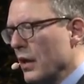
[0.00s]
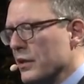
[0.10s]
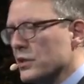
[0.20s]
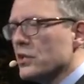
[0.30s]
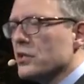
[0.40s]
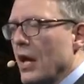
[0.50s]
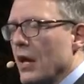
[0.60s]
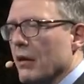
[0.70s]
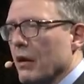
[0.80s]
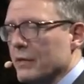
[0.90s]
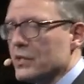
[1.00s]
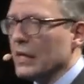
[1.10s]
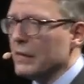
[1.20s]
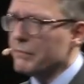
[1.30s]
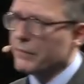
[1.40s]
This is a bit
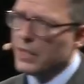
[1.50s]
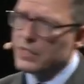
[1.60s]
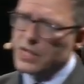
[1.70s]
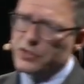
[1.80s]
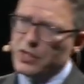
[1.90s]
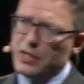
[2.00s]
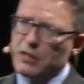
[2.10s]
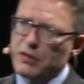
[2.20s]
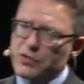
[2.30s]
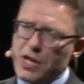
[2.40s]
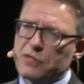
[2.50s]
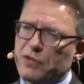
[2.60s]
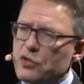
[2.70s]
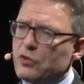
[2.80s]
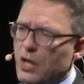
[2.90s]
silly, and it's actually science
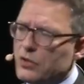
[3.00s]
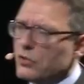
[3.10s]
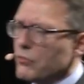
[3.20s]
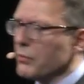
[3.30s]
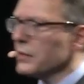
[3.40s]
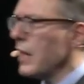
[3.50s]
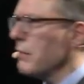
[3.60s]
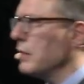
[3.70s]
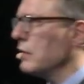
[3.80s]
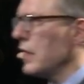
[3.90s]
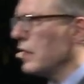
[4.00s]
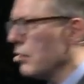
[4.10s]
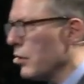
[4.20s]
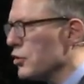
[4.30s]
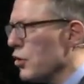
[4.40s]
fiction. Is the robot coming,
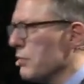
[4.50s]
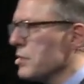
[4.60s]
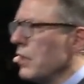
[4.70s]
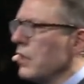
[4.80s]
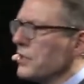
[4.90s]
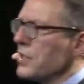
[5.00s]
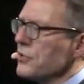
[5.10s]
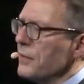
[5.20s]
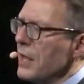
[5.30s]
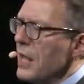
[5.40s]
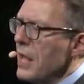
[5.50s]
taking away jobs, etc.